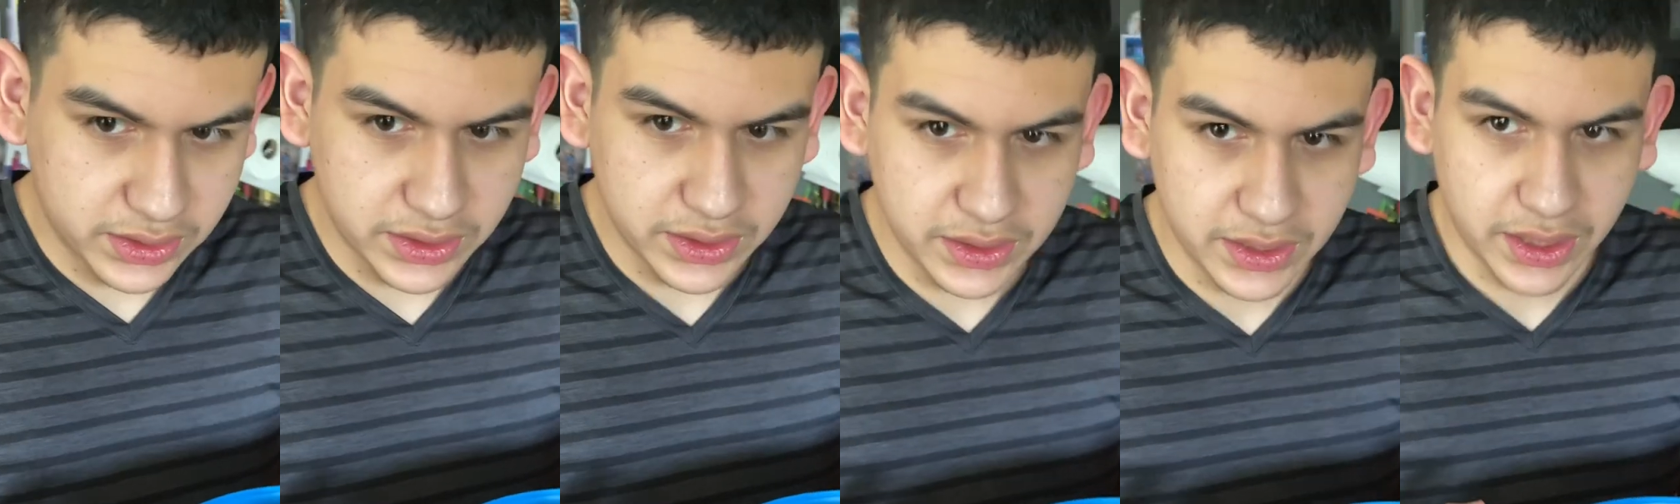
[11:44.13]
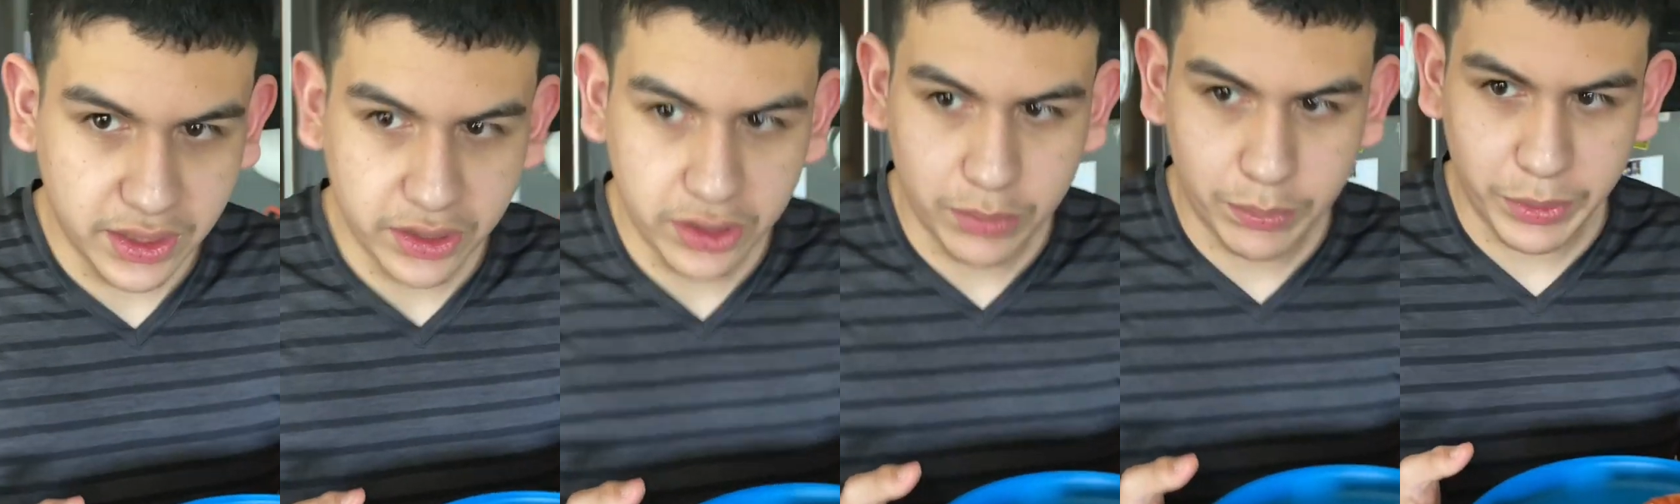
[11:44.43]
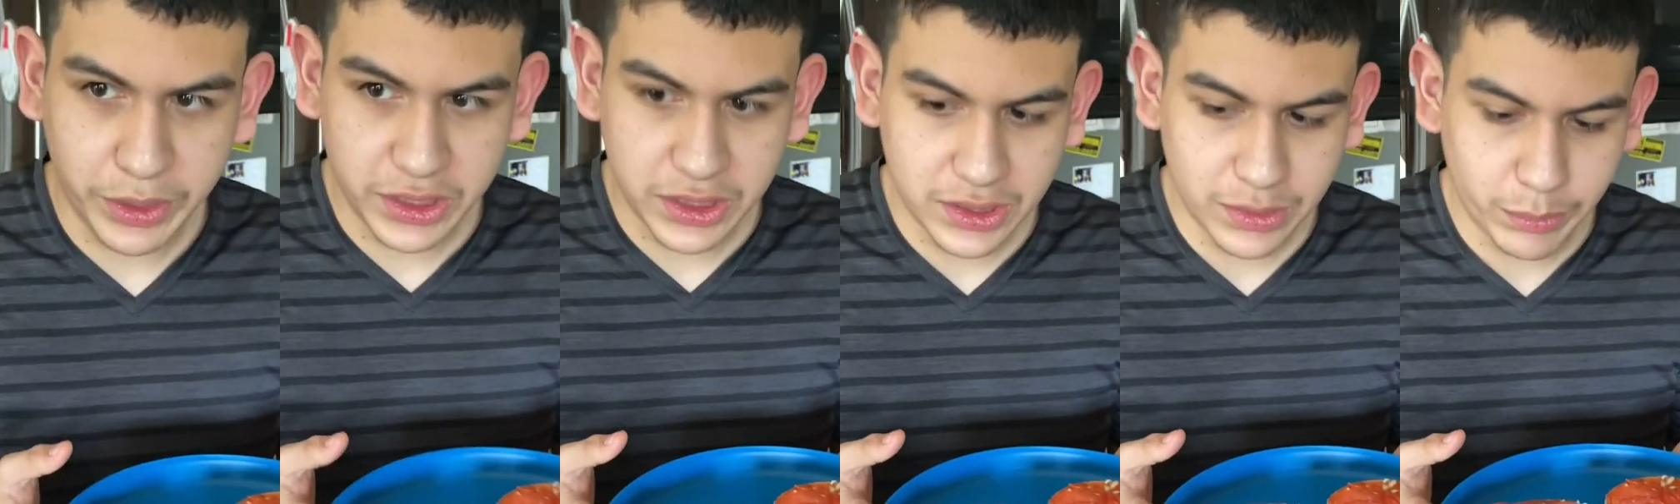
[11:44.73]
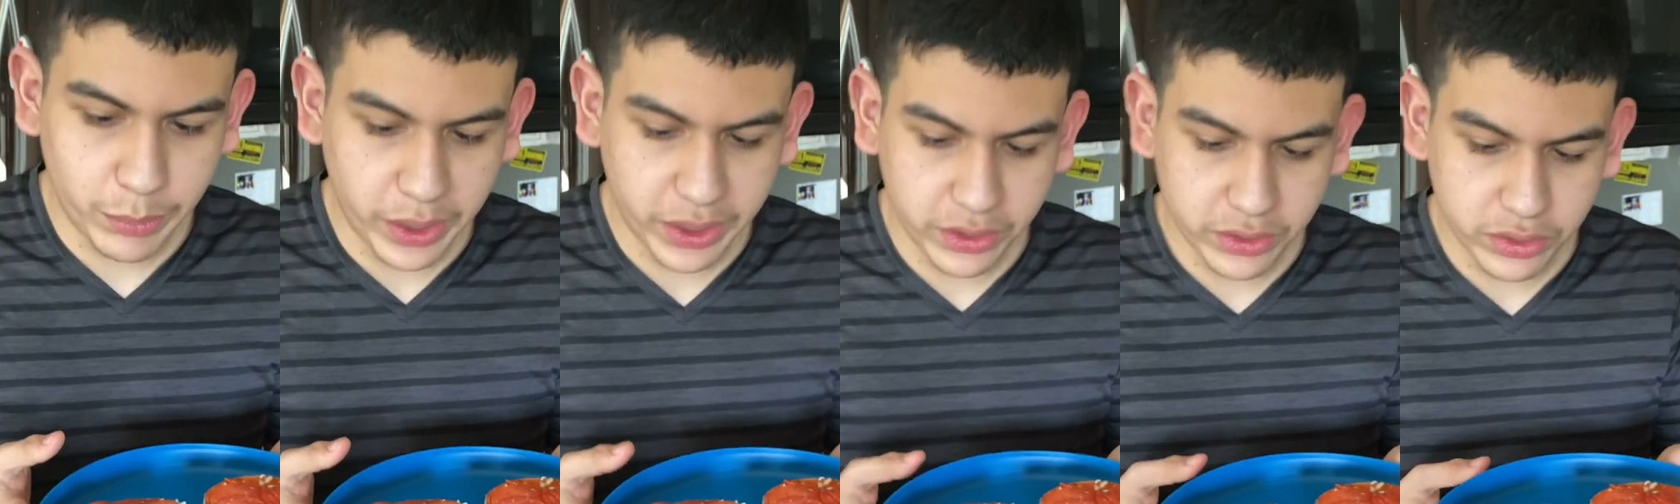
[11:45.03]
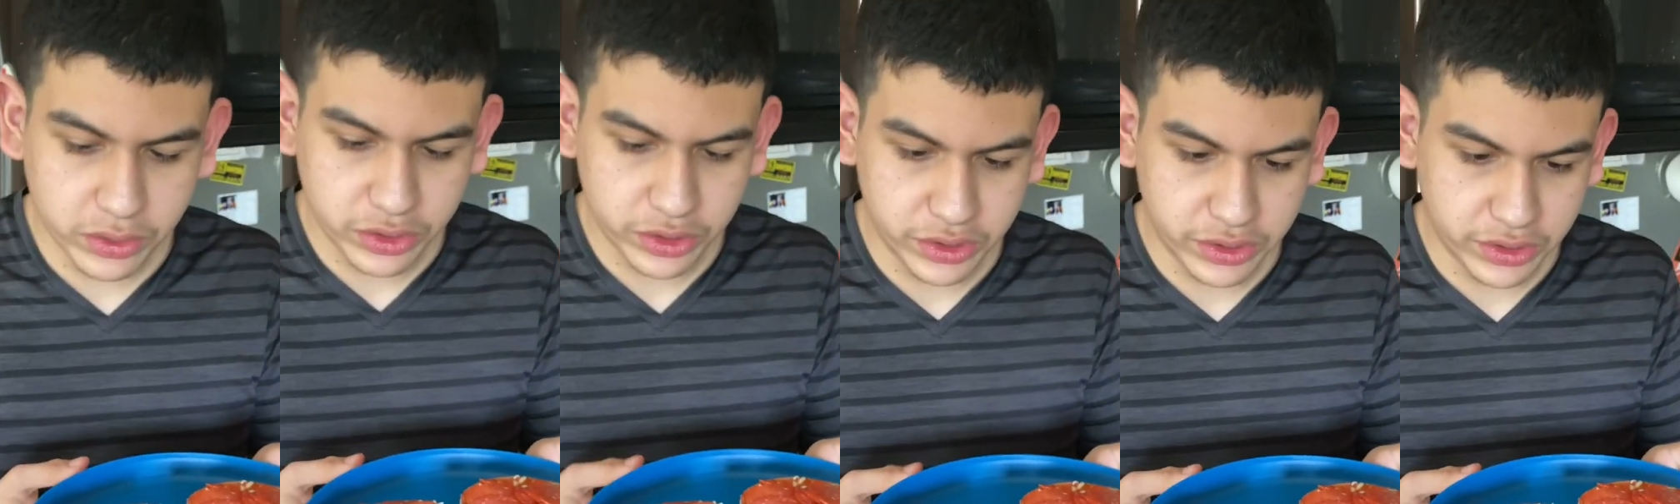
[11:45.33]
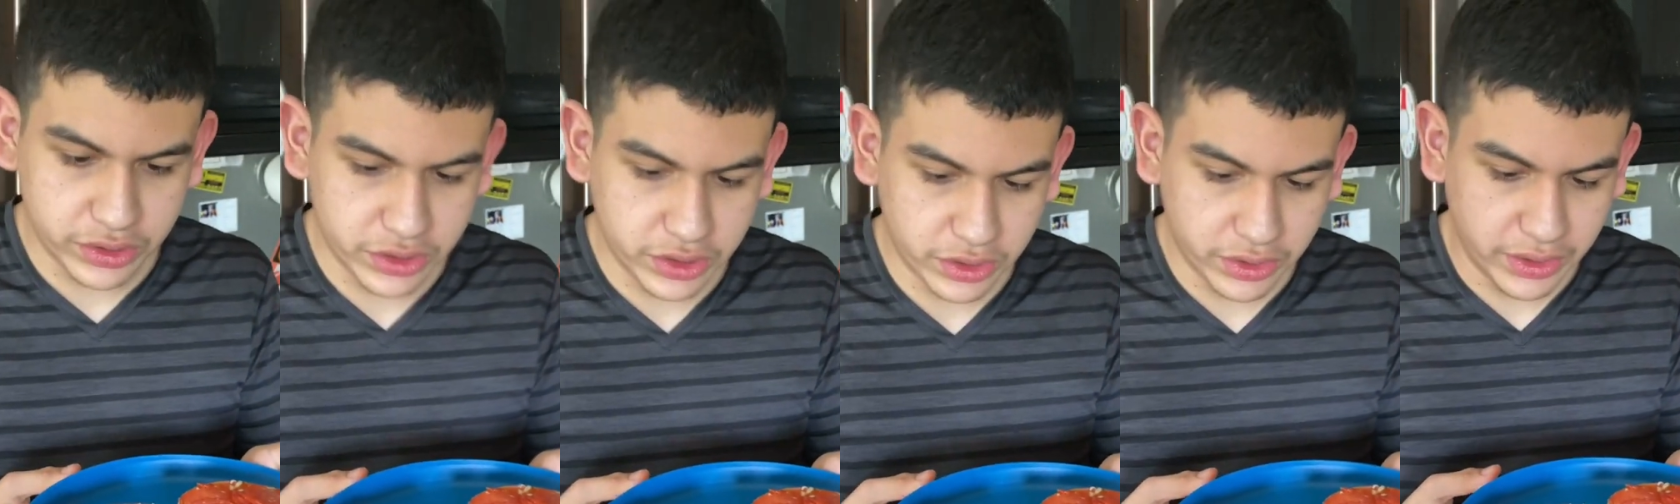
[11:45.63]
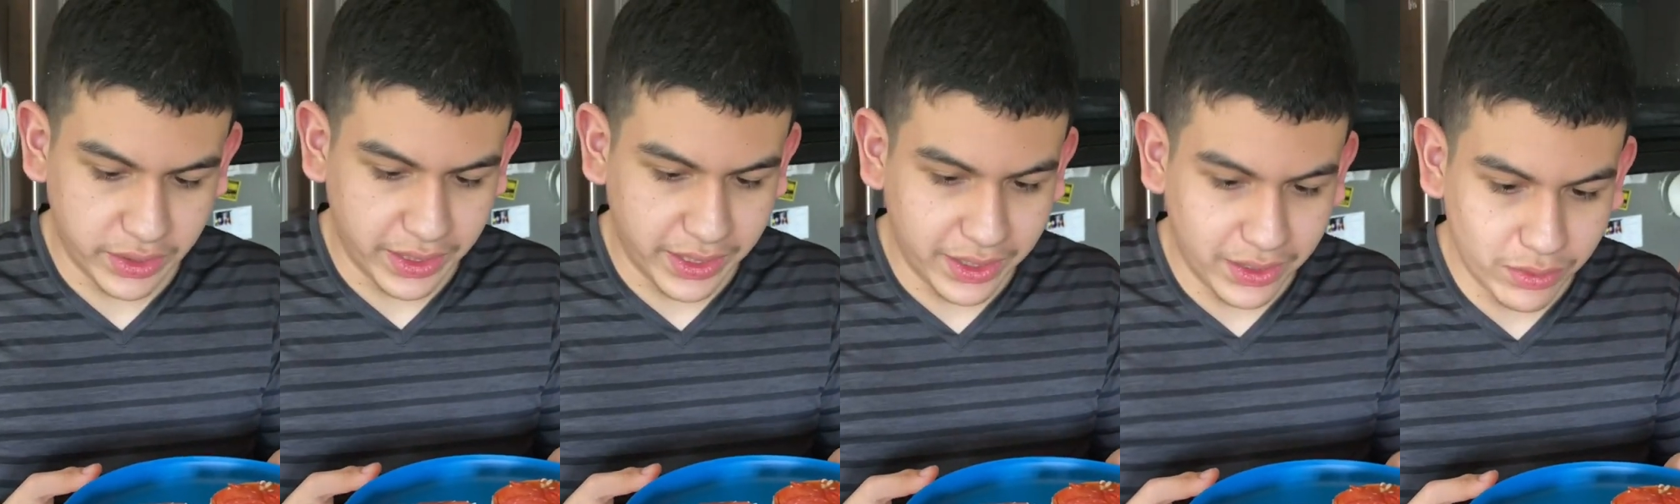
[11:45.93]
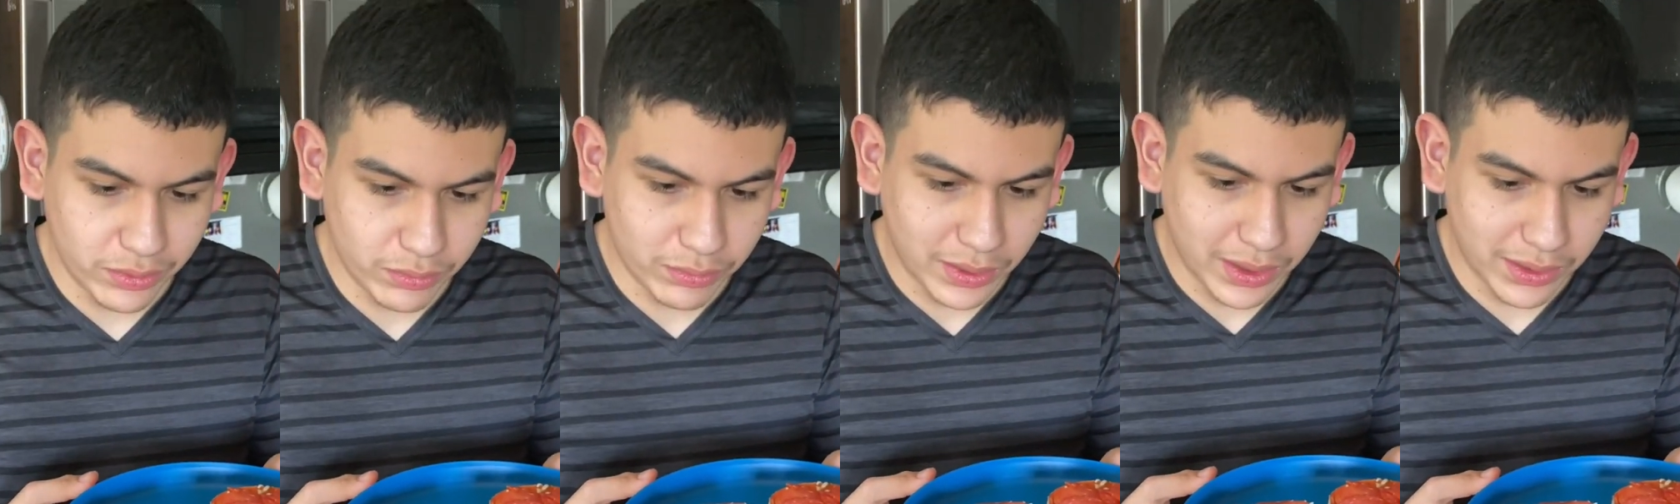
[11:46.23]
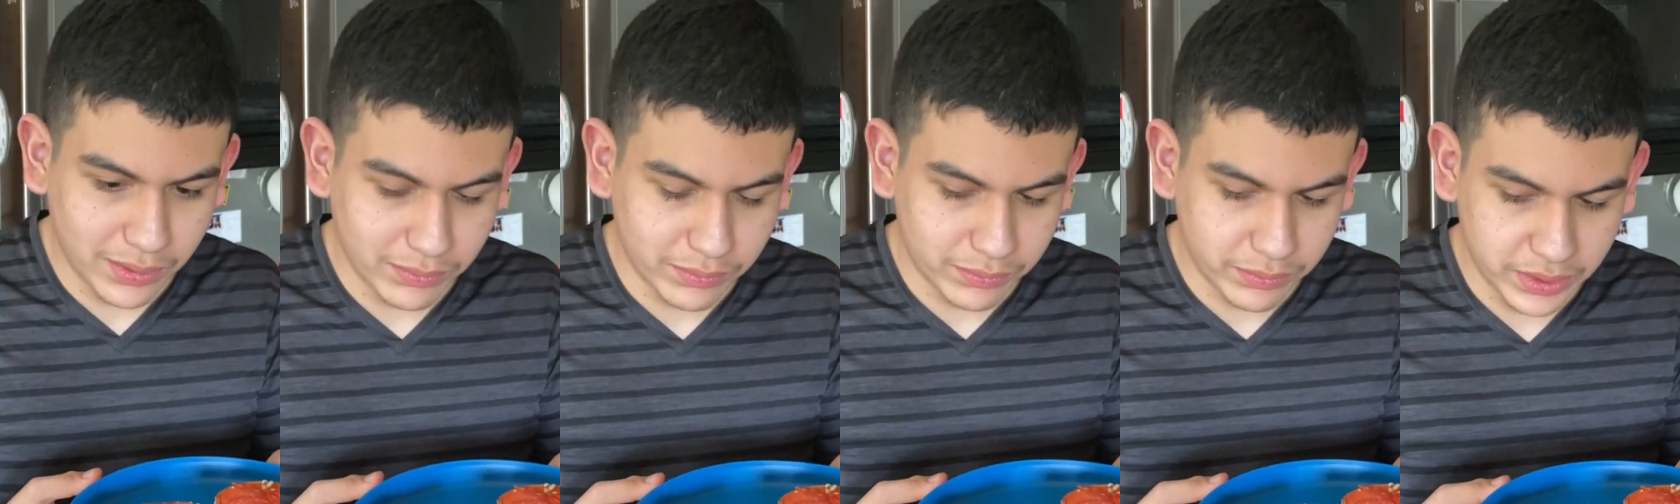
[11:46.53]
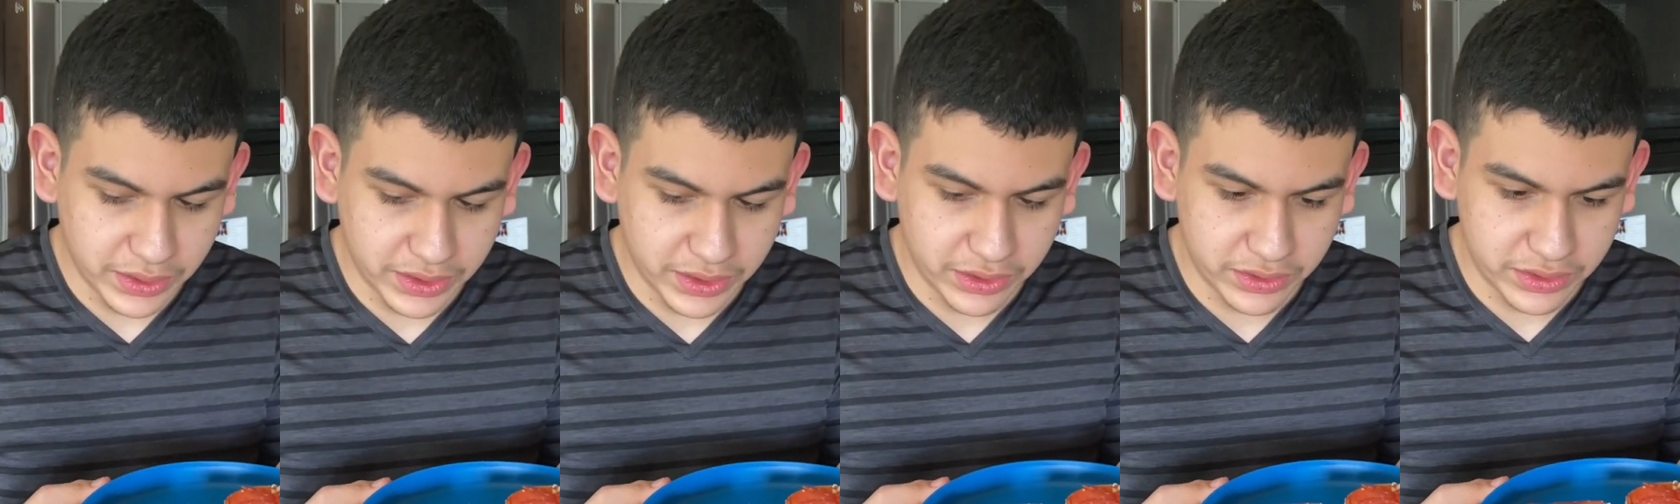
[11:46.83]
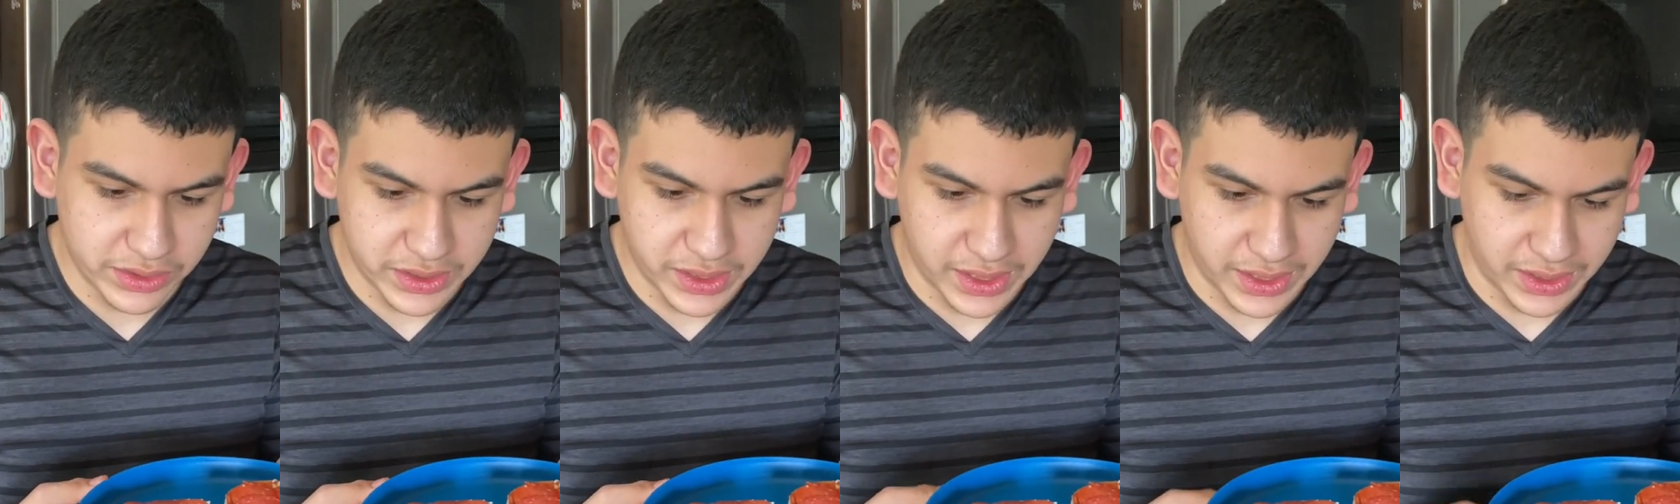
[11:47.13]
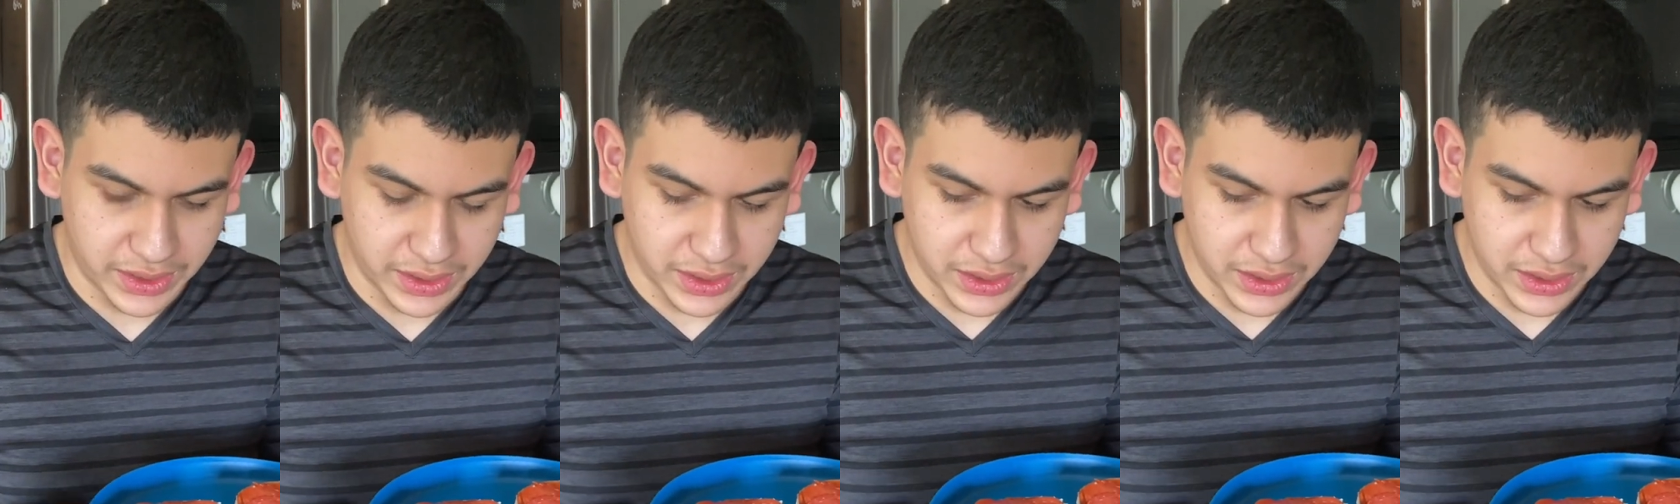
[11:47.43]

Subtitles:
is how your pizza bagels should turn out when they're done.